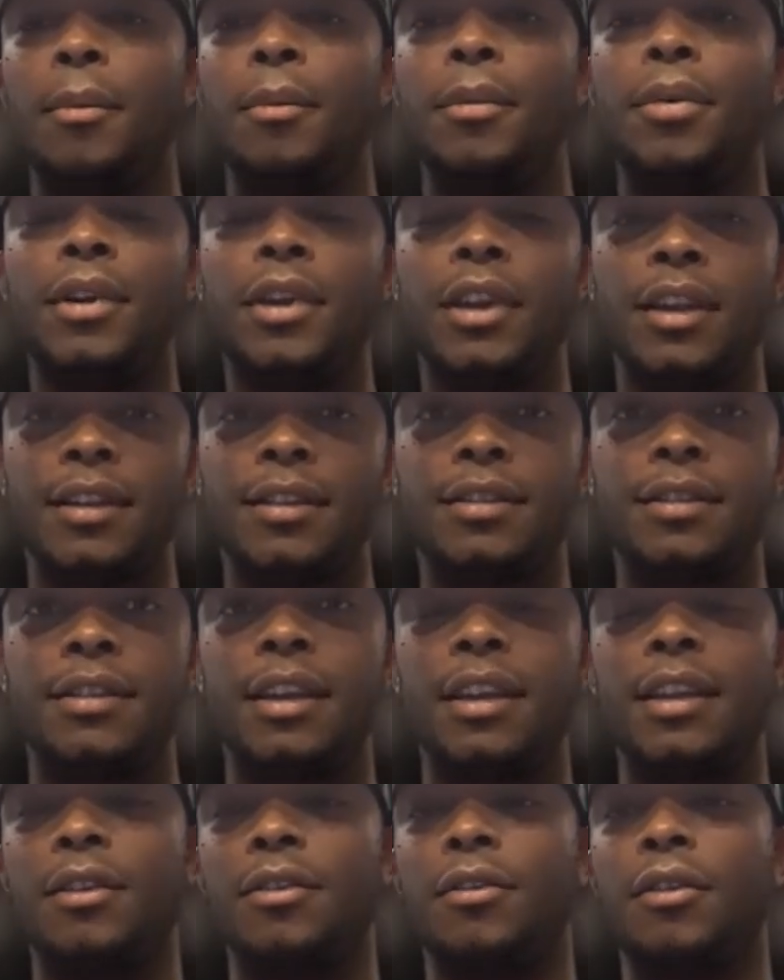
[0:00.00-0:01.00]
putting us
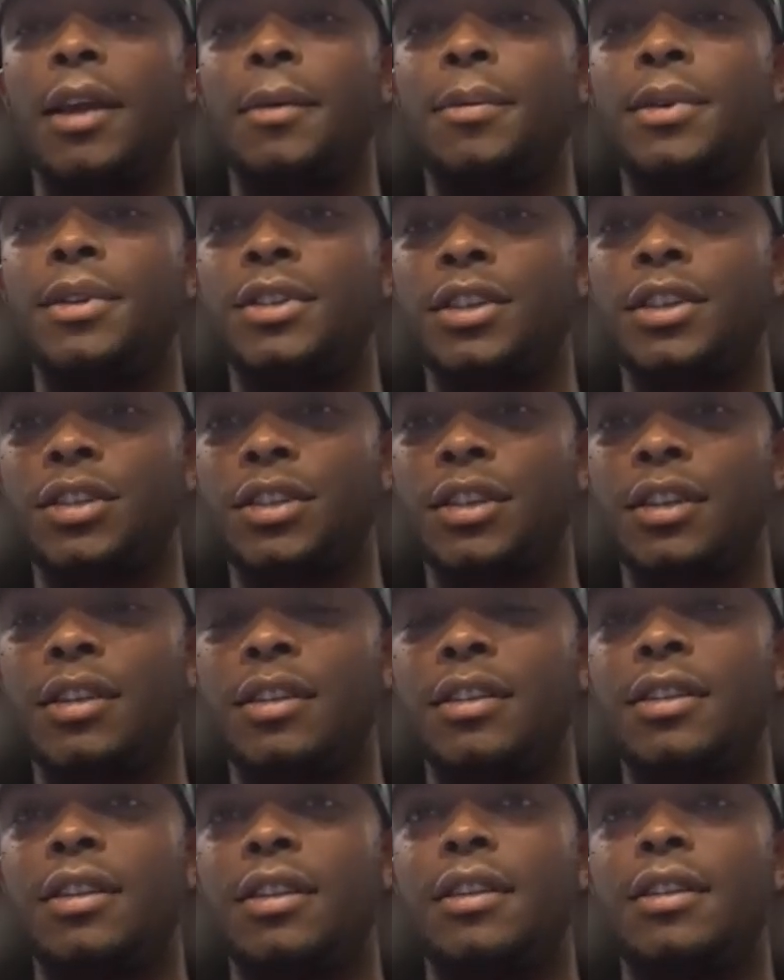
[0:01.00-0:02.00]
in the right
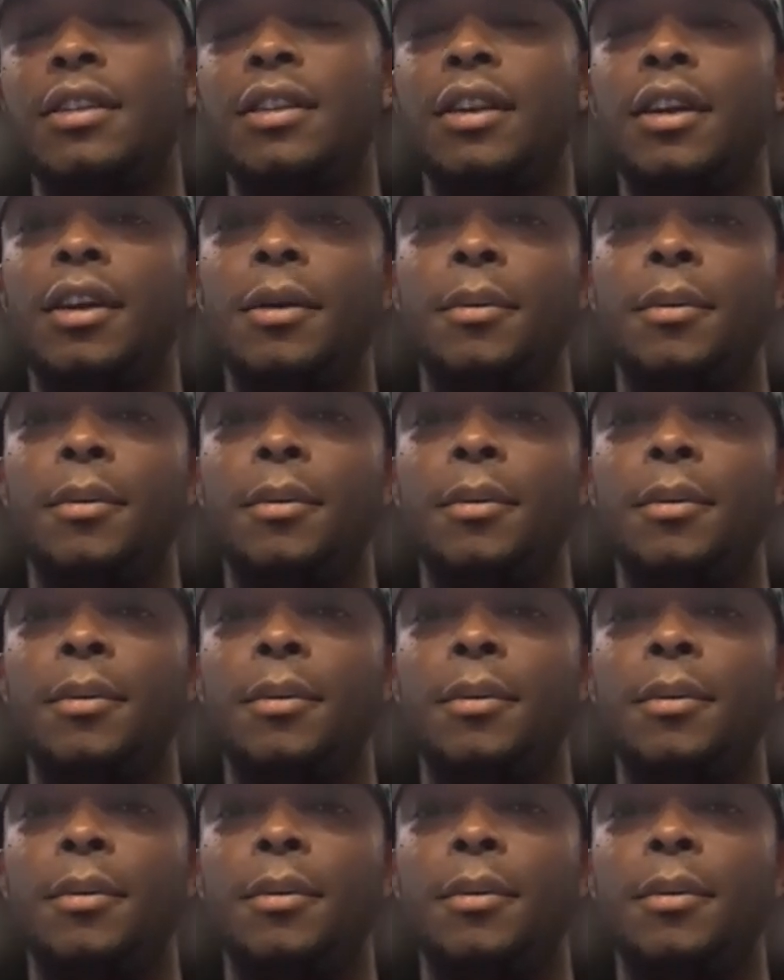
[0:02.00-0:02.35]
positions and